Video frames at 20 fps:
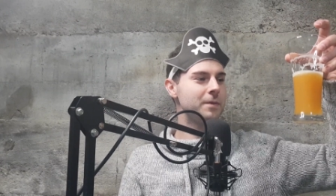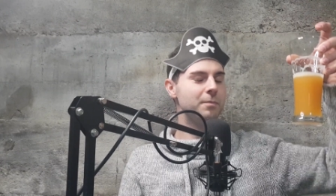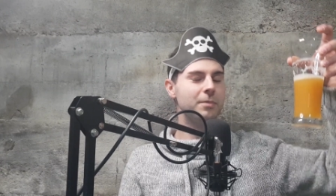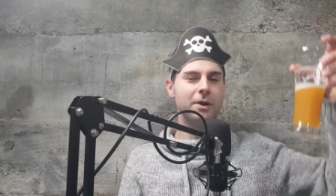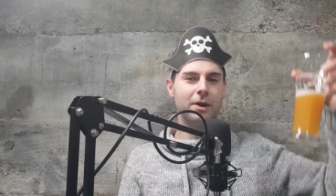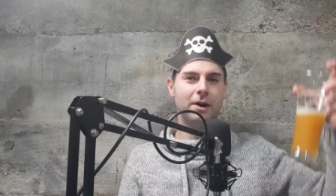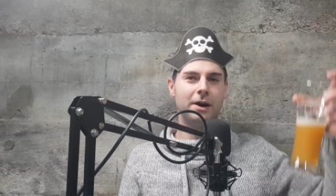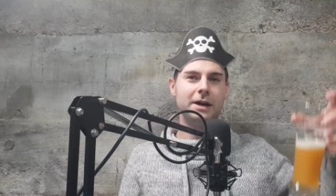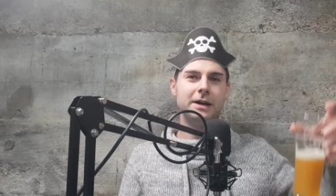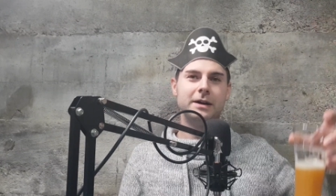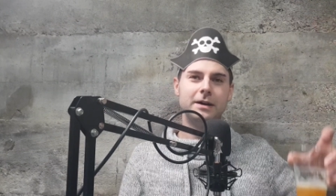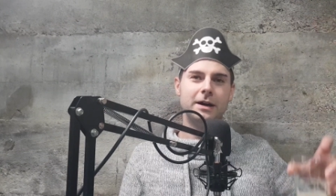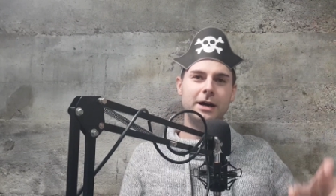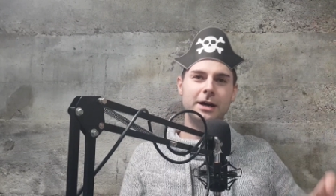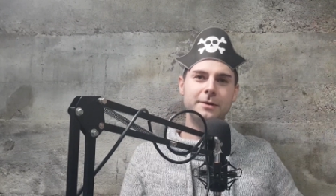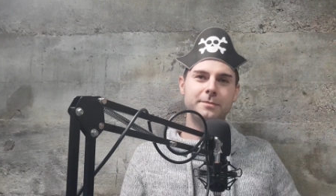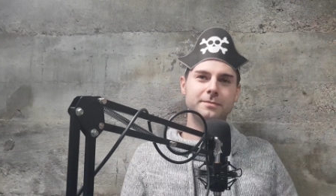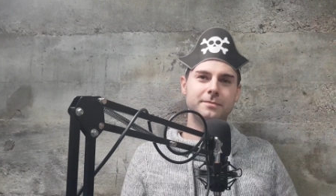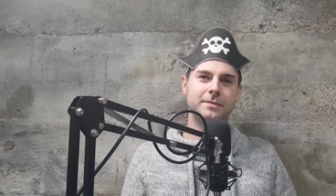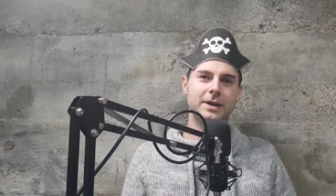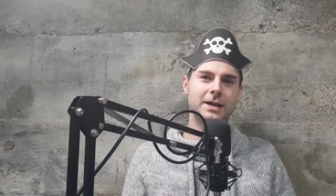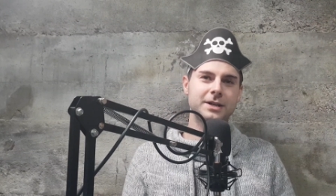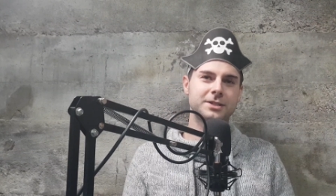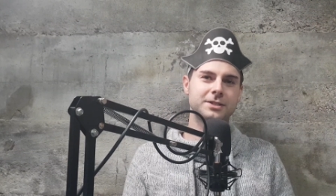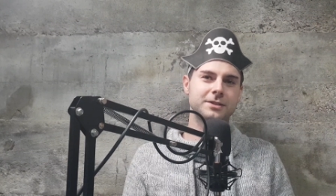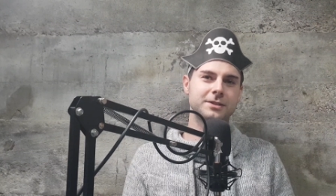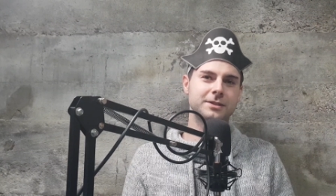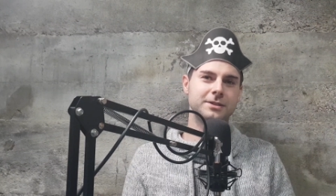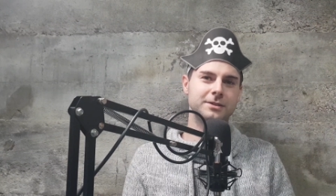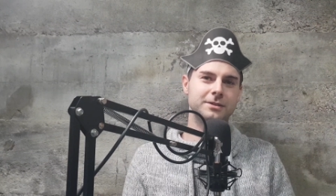but I, I'm
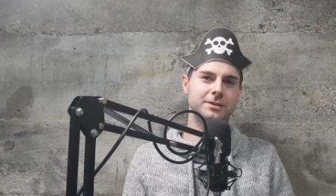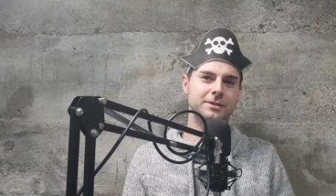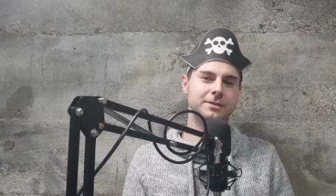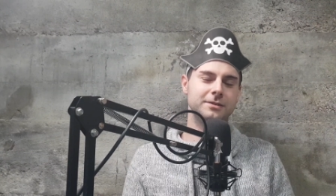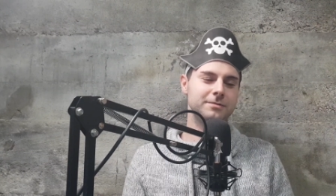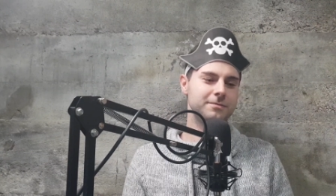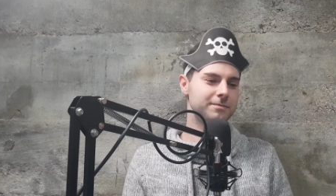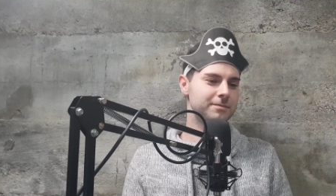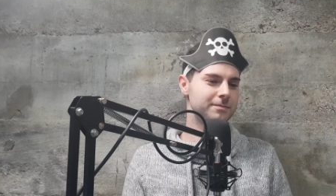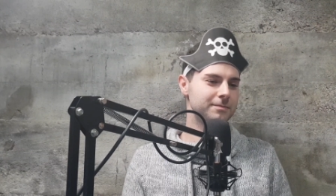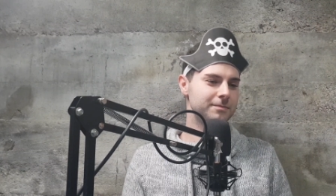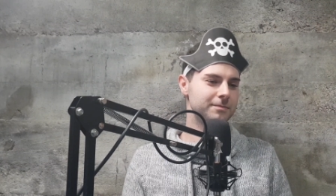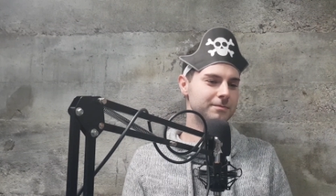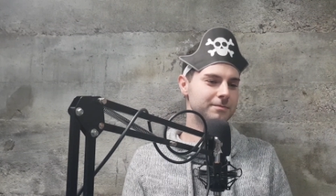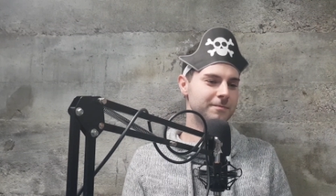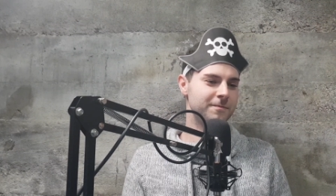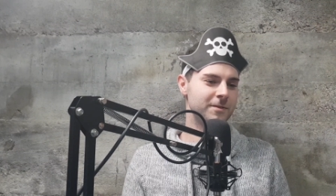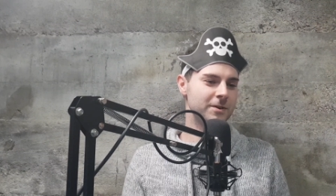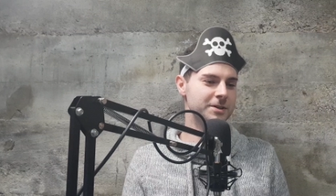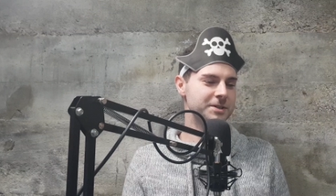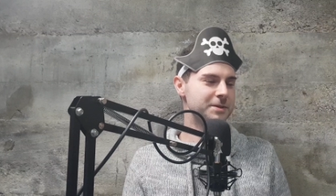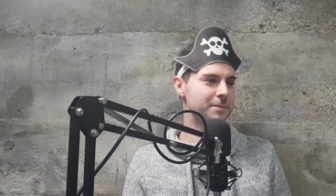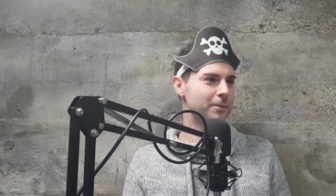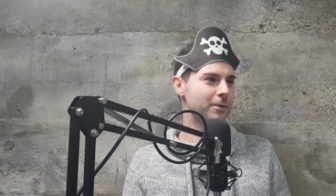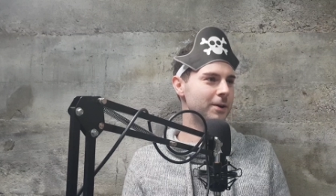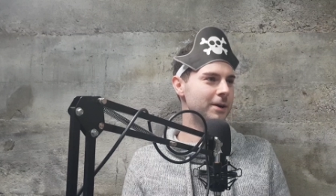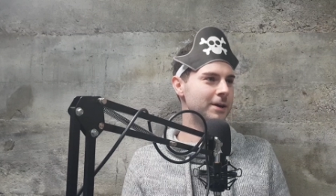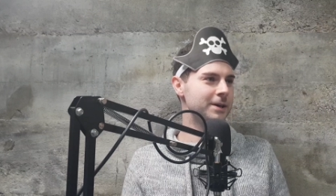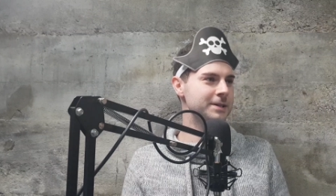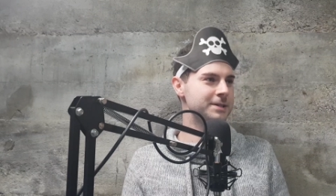actually very
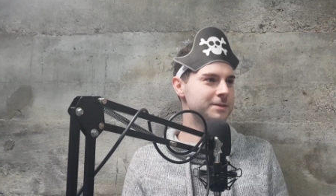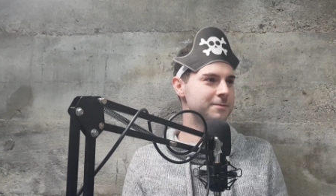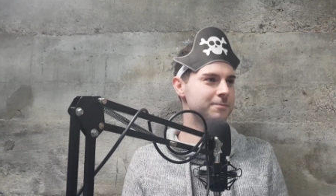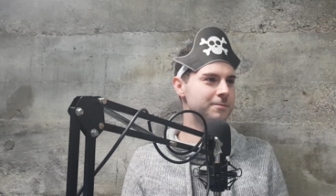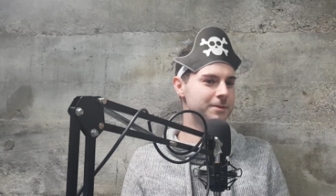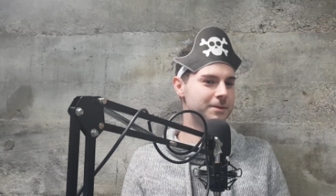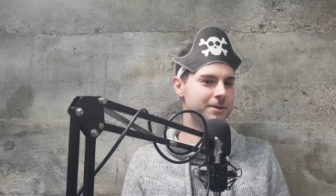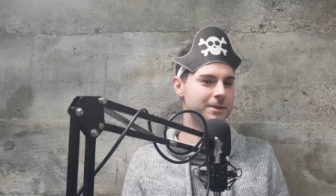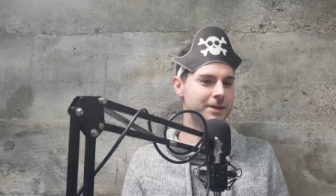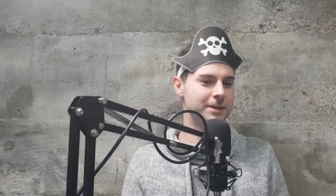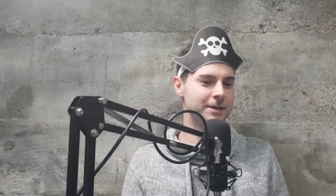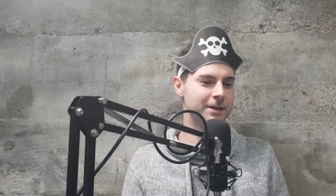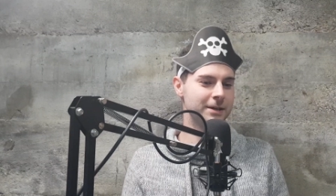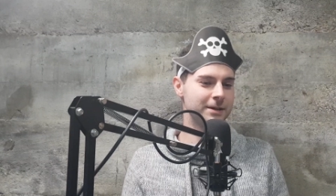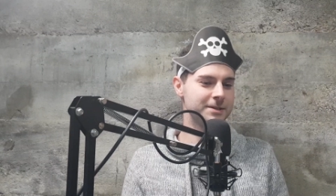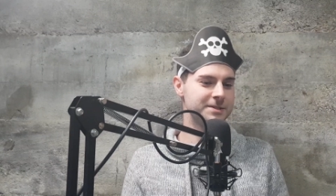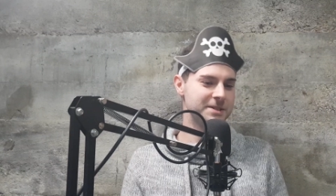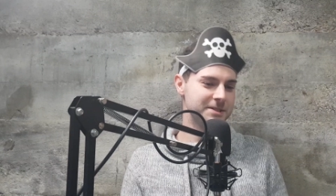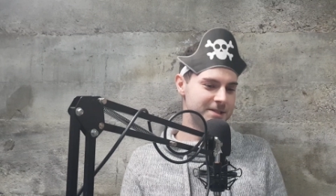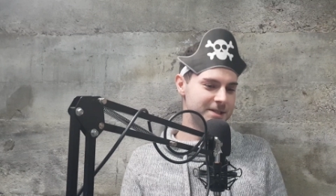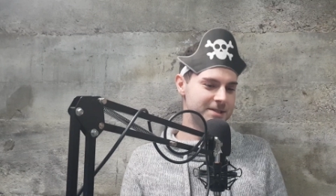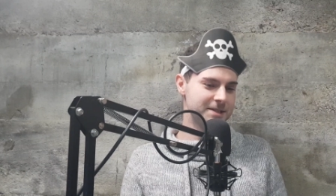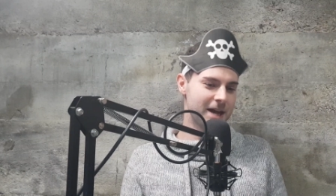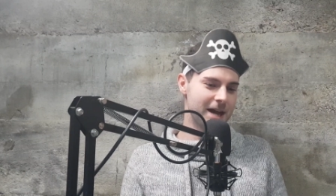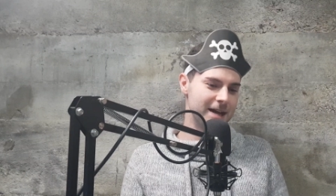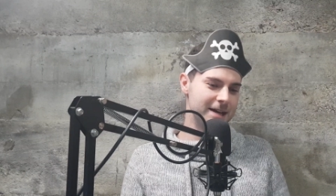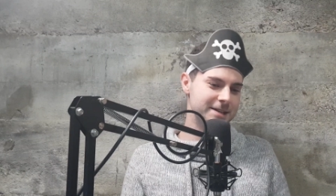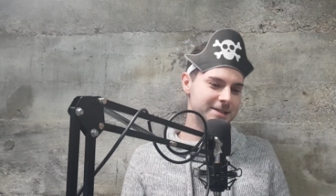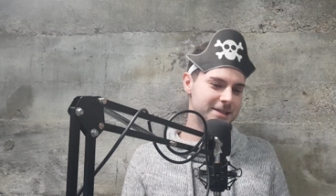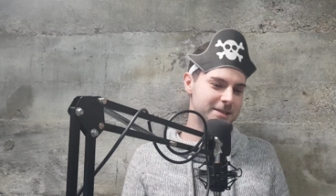surprised with the because uh, it says
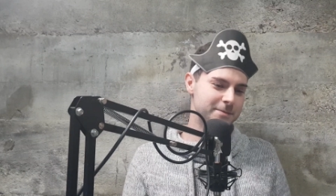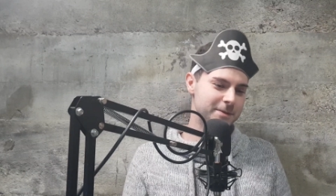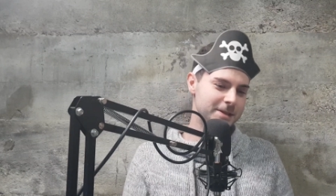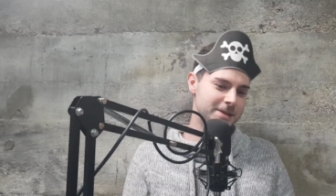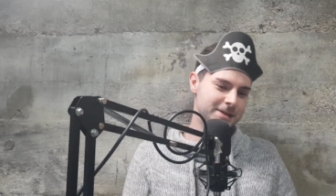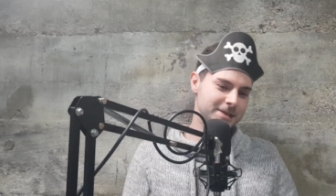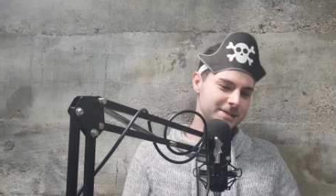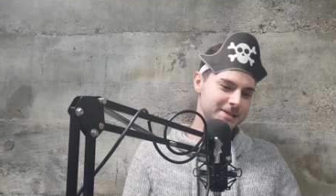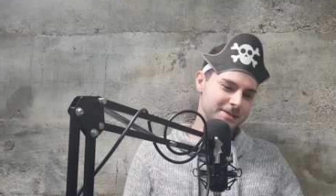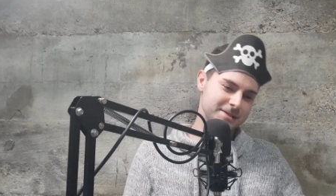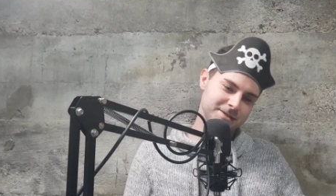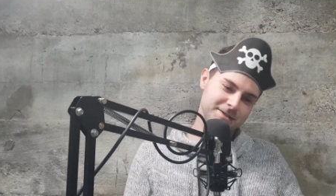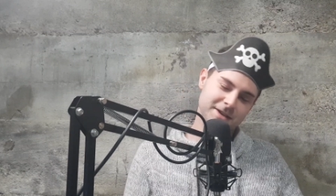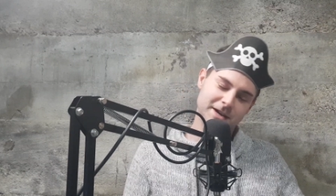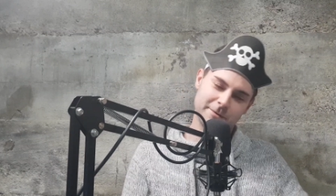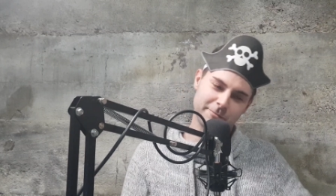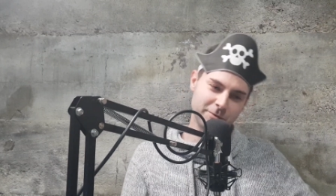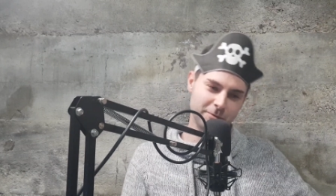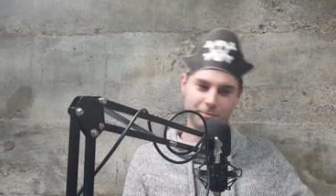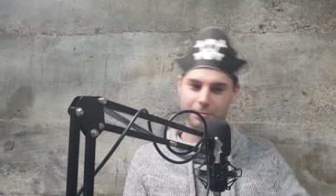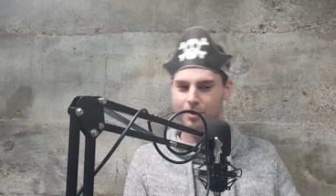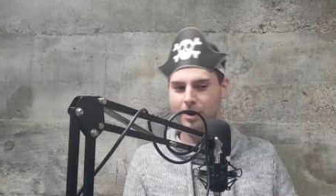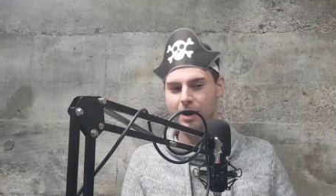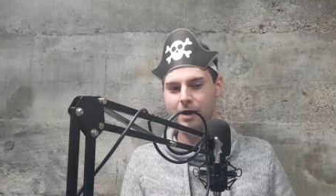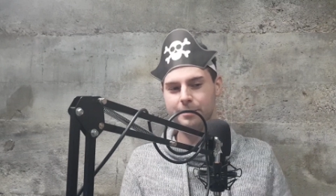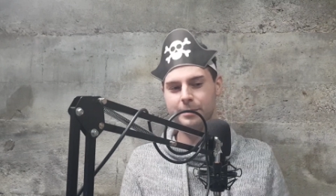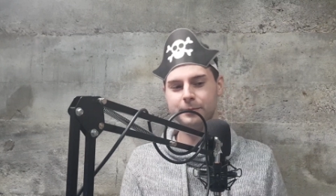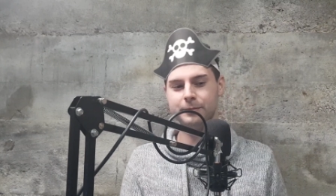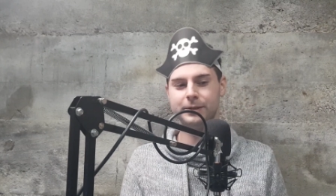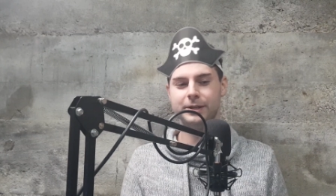hazy, but then it says cut with
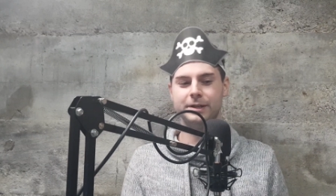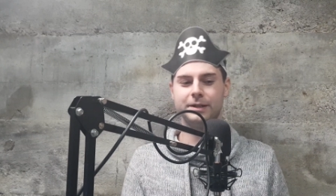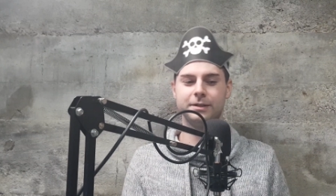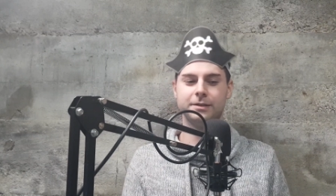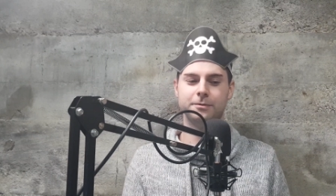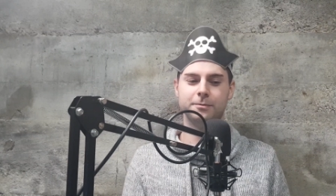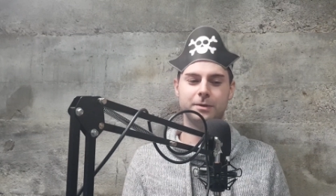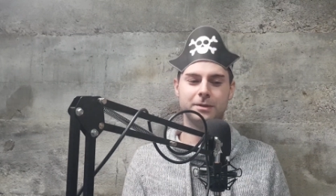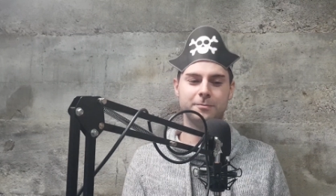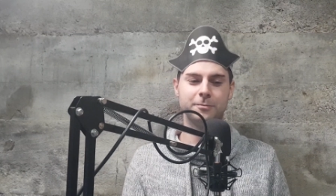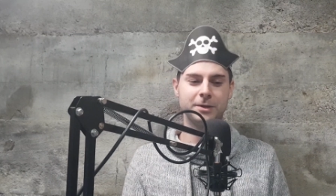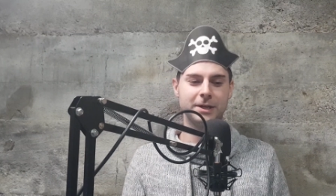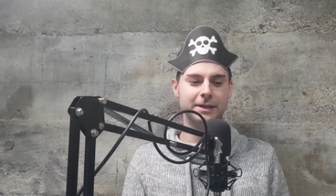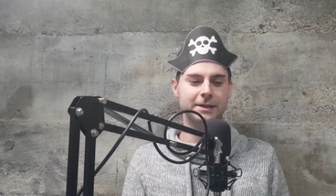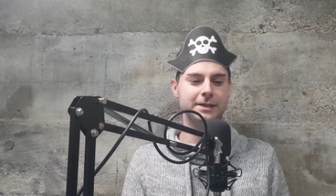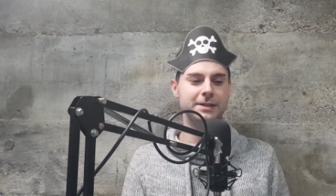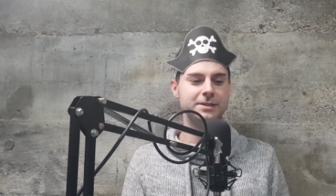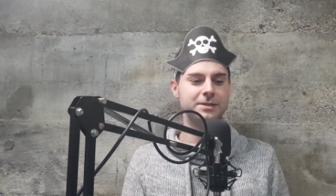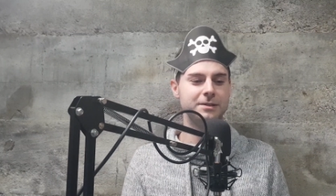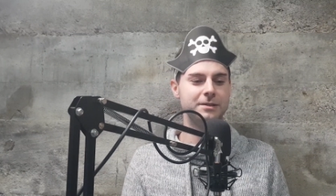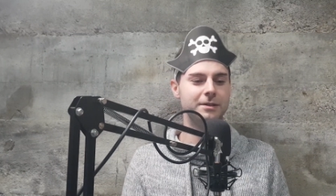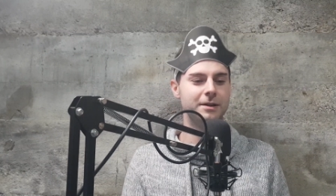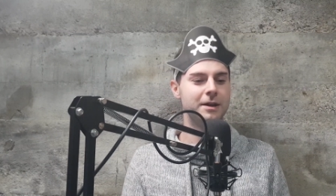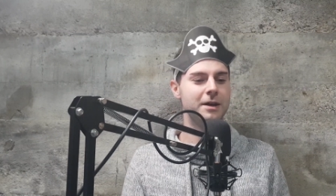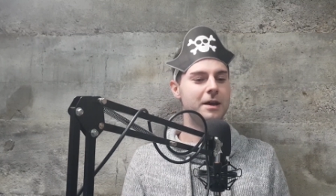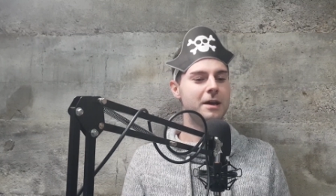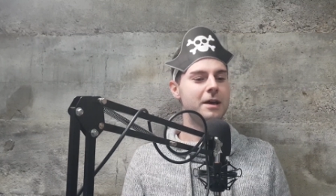rum. I'm like, oh, what am I getting into?